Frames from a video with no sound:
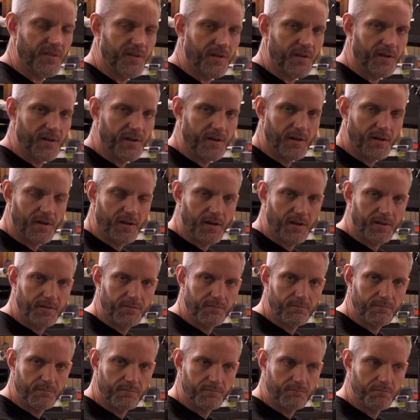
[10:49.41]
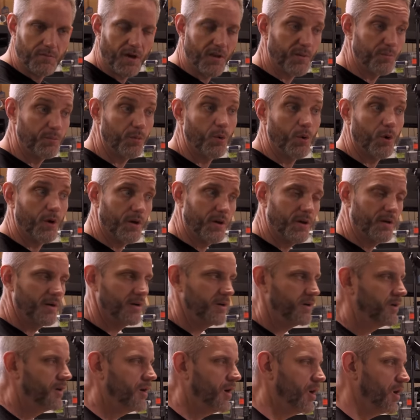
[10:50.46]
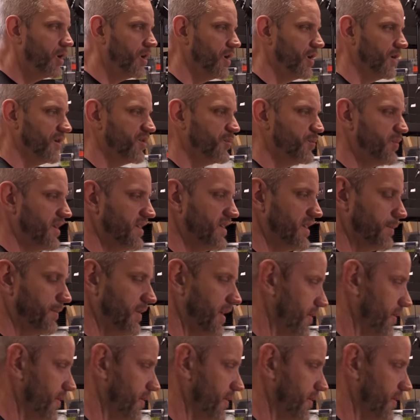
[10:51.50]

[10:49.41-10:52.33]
the motherboard are speeding up